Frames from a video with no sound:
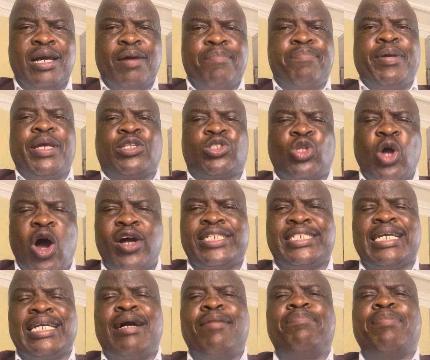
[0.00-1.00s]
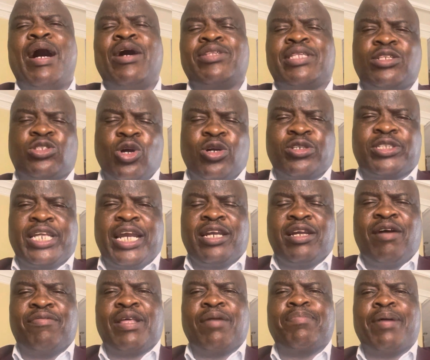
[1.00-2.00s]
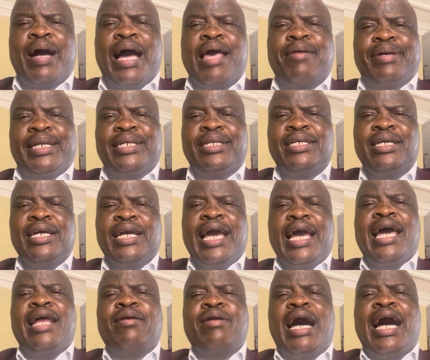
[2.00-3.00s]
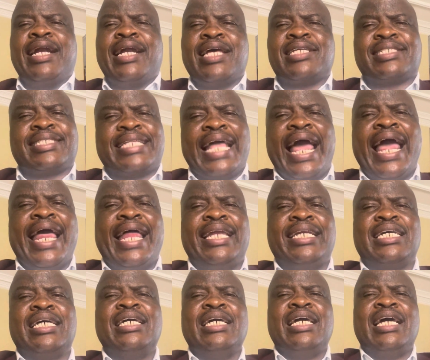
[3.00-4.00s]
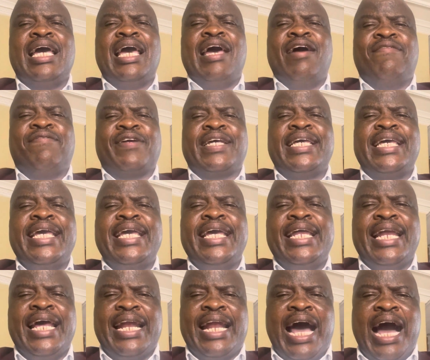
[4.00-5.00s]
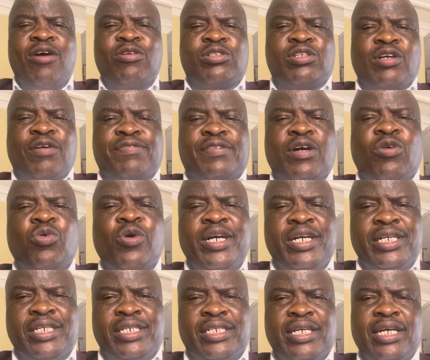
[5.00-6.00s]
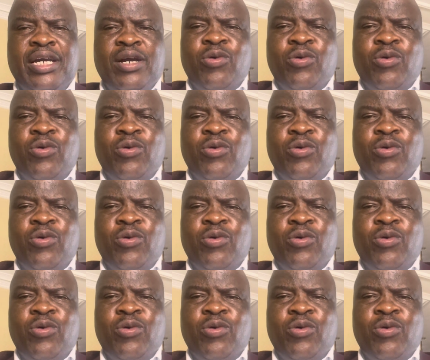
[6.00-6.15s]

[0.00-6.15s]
Be taught about the doctrine of the Bible and understand every in and out of the word,